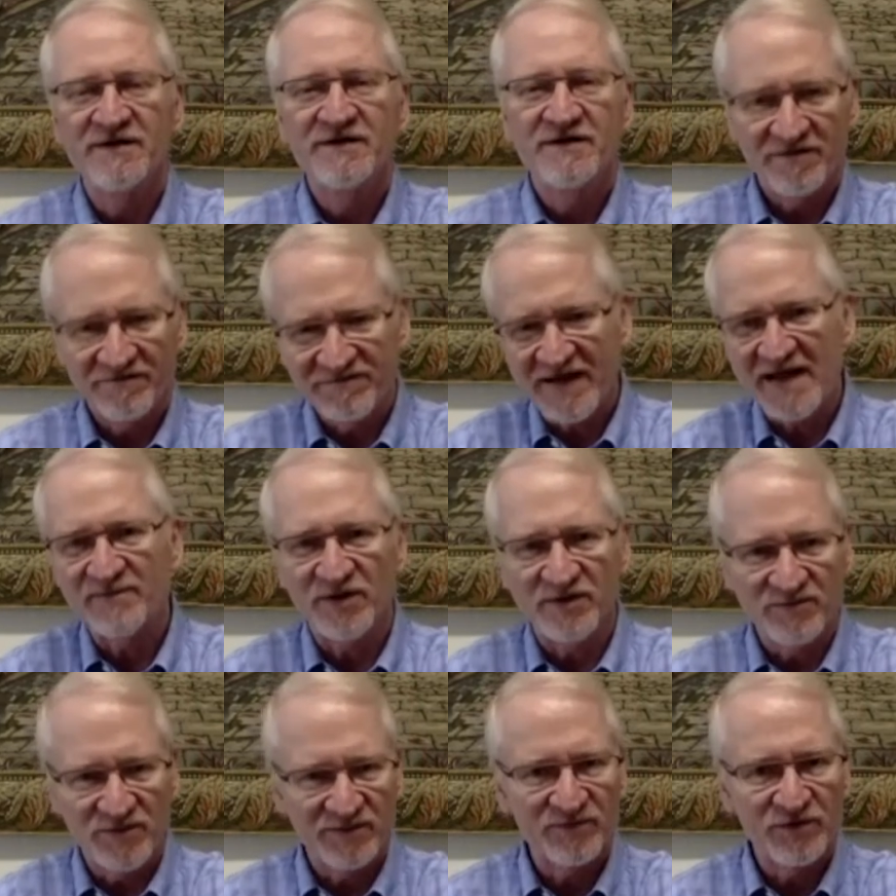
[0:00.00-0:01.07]
the family
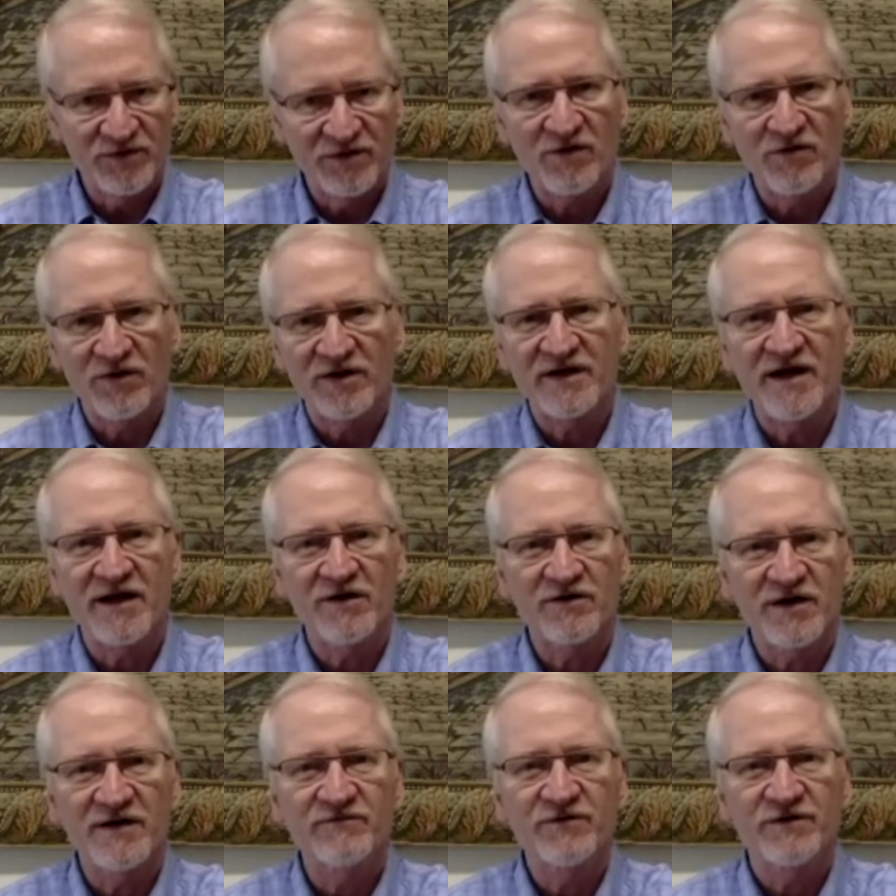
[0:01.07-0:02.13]
member or a
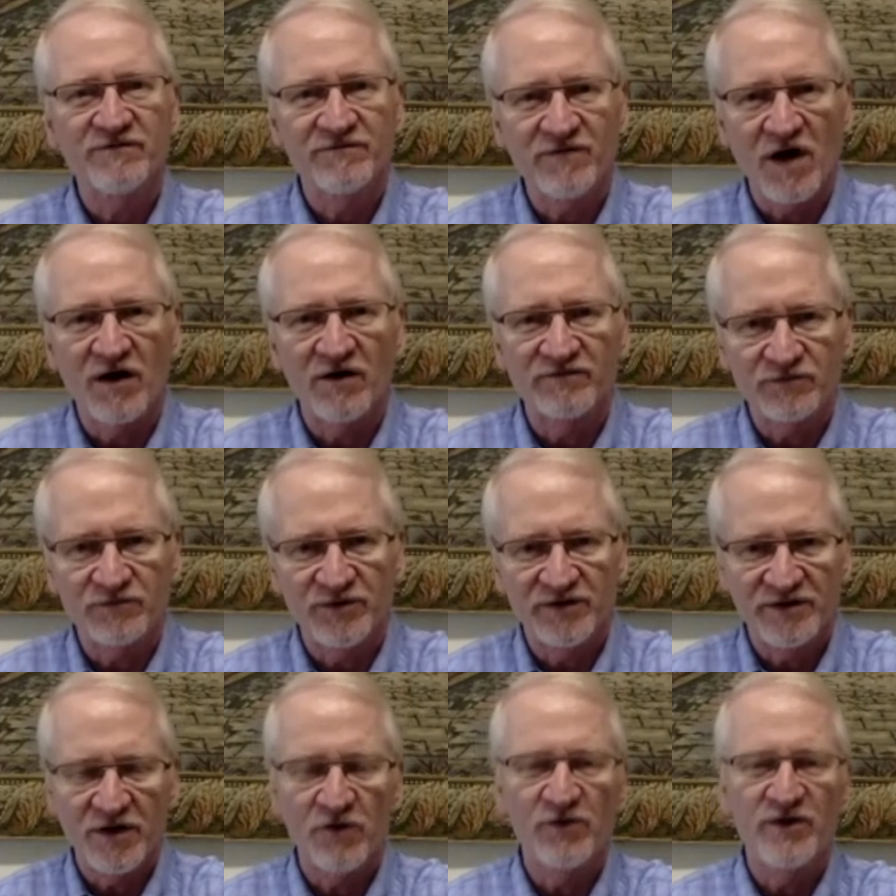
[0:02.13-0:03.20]
caregiver involved with
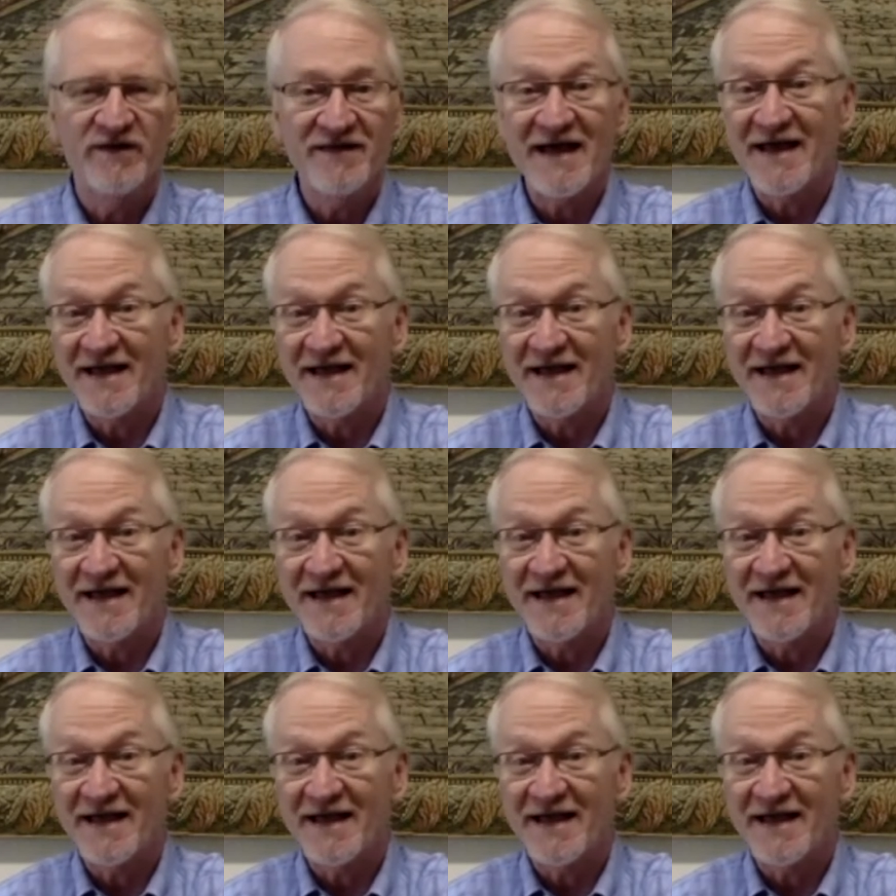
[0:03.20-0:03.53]
knowing they